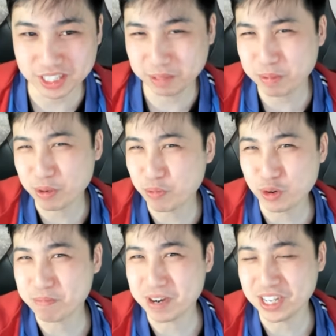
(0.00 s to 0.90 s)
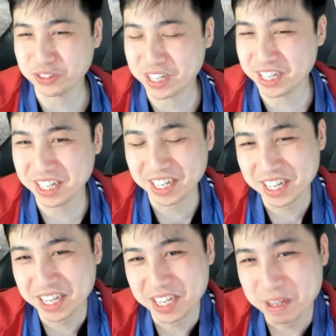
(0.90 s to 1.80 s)
it's probably a world boss, right?
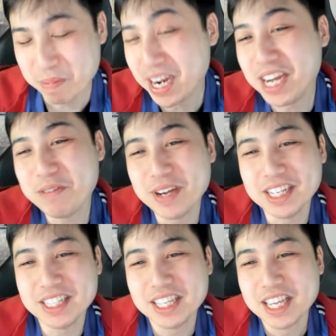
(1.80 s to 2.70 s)
But anyways,